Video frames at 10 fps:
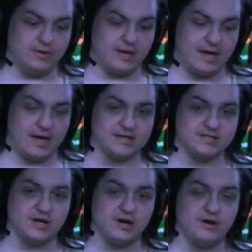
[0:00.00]
as
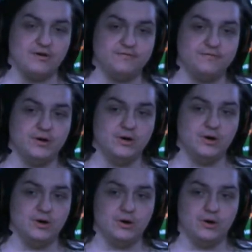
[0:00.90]
of
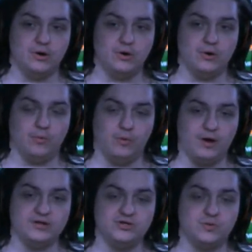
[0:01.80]

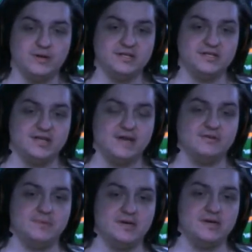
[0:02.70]

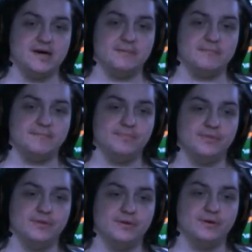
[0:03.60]
1:27 p.m.
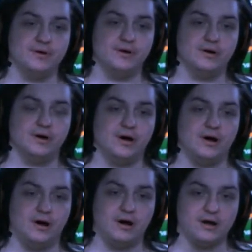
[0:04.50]

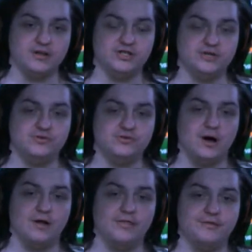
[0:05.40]
on June
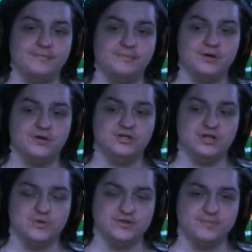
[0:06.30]
12th, she
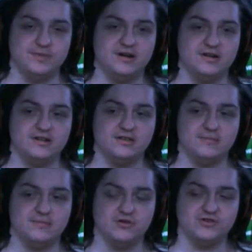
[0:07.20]
was admitted into the
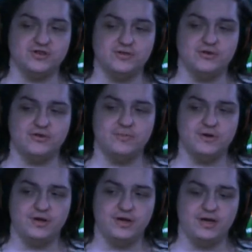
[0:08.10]
emergency room,
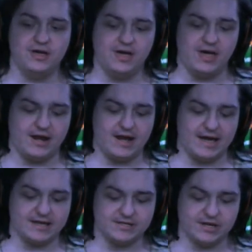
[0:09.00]
and
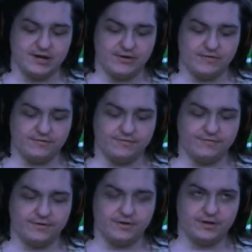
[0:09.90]
as of
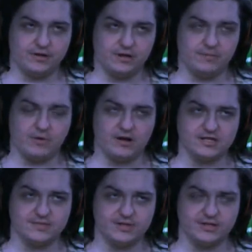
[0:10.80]

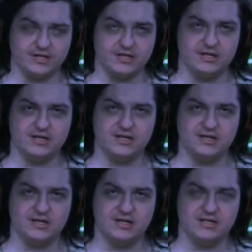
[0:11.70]
approximately
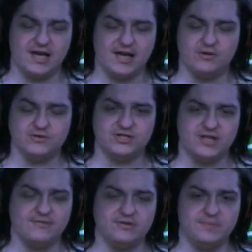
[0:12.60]

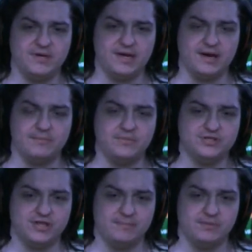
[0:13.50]
10:07 p.m.
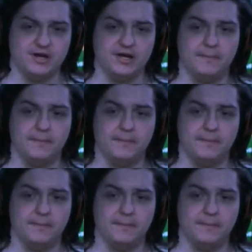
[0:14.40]
same night,